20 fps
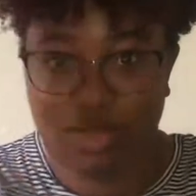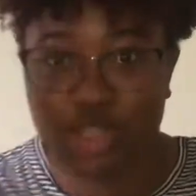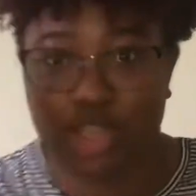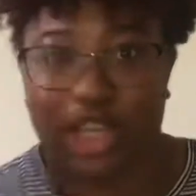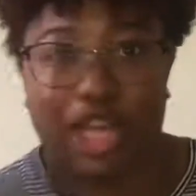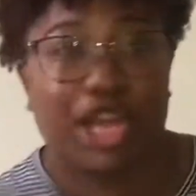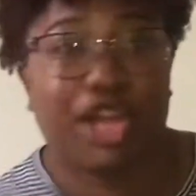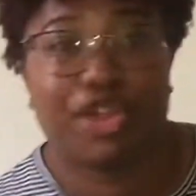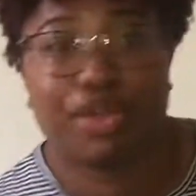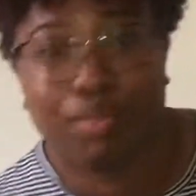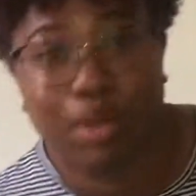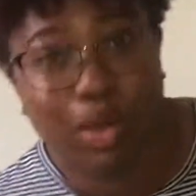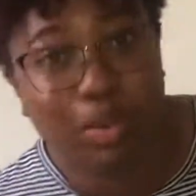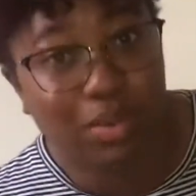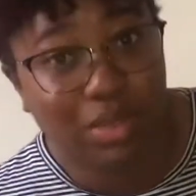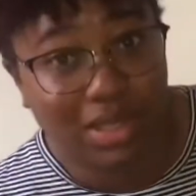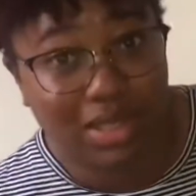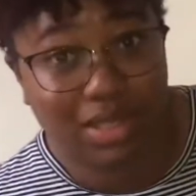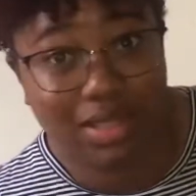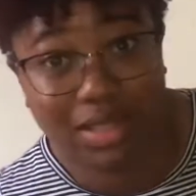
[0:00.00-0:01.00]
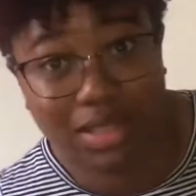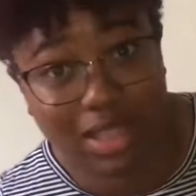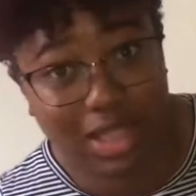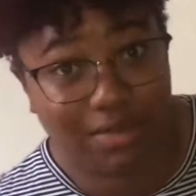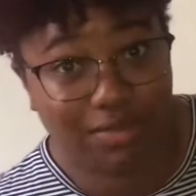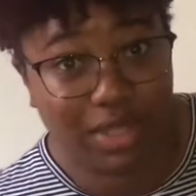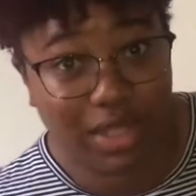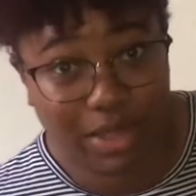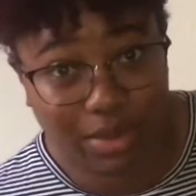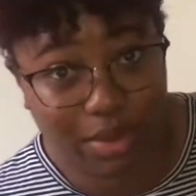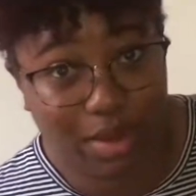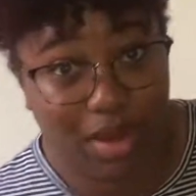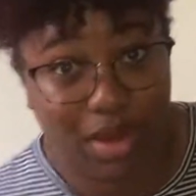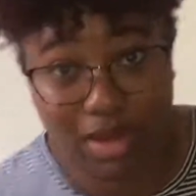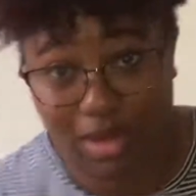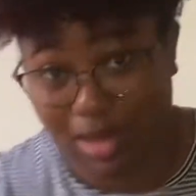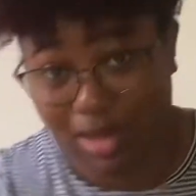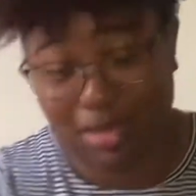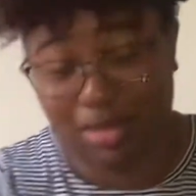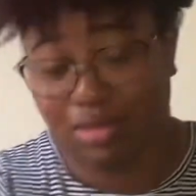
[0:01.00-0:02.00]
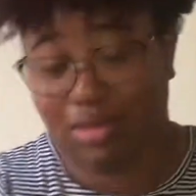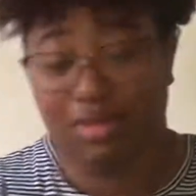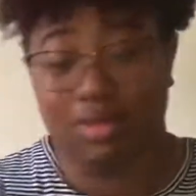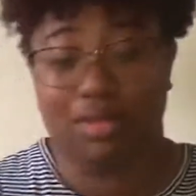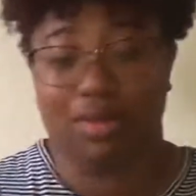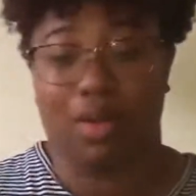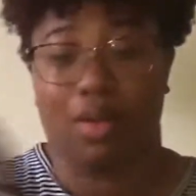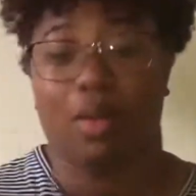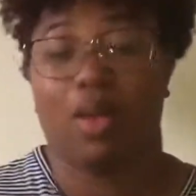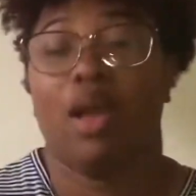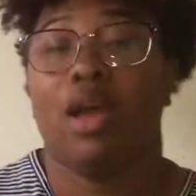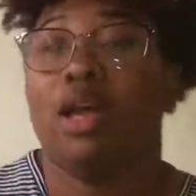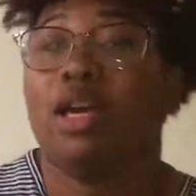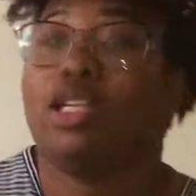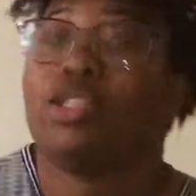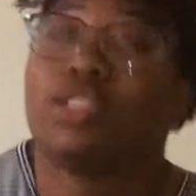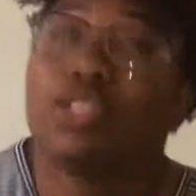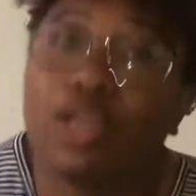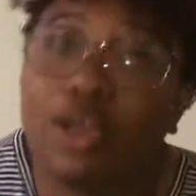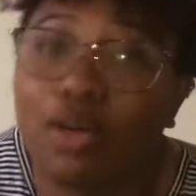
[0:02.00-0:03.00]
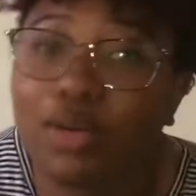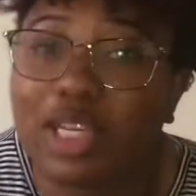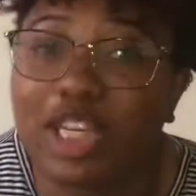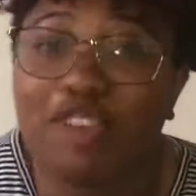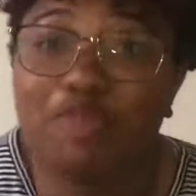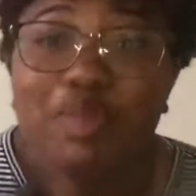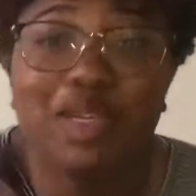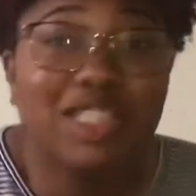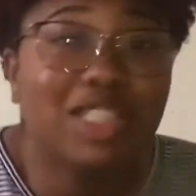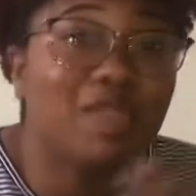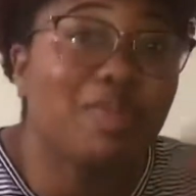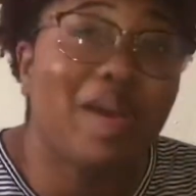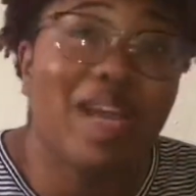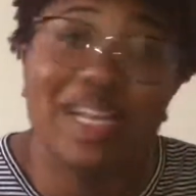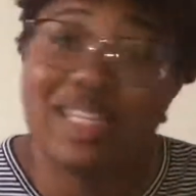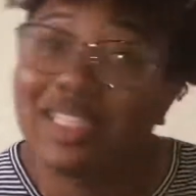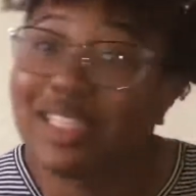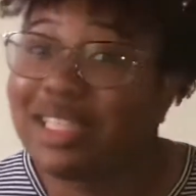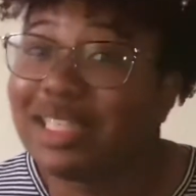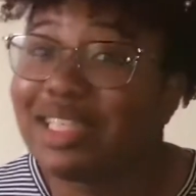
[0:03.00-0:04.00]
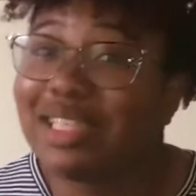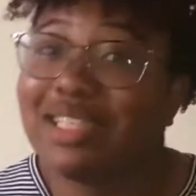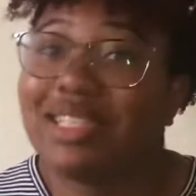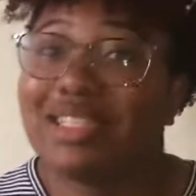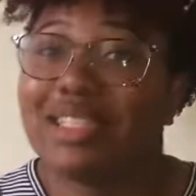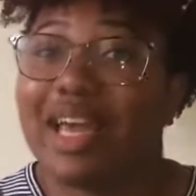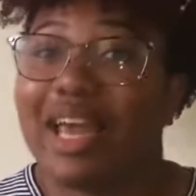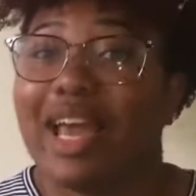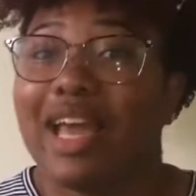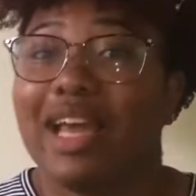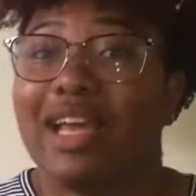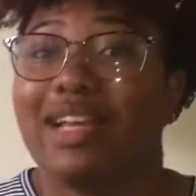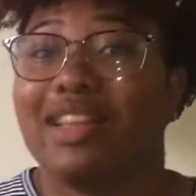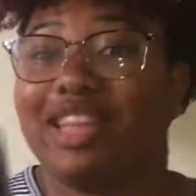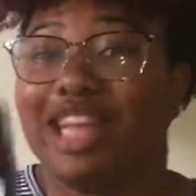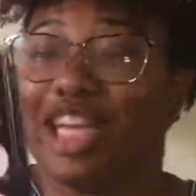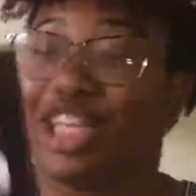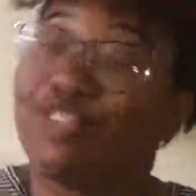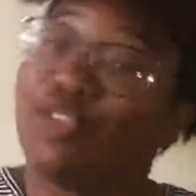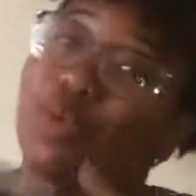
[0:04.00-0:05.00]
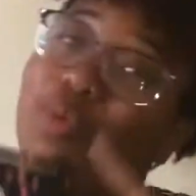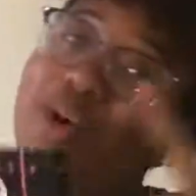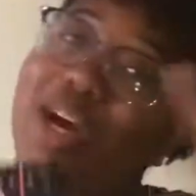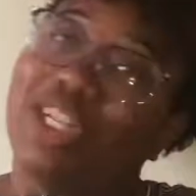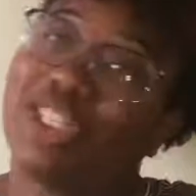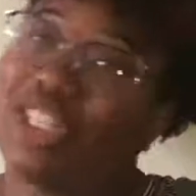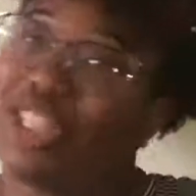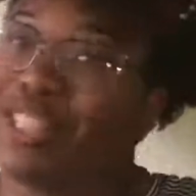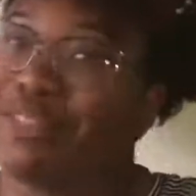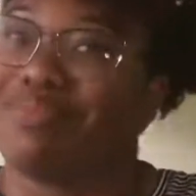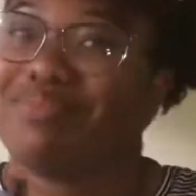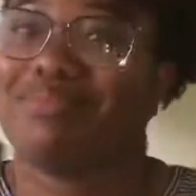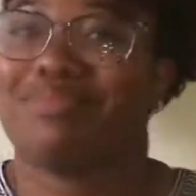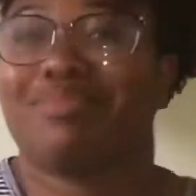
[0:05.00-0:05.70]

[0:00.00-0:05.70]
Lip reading: like thrones and stuff later on. I don't know. So give me some ideas, and thanks for watching.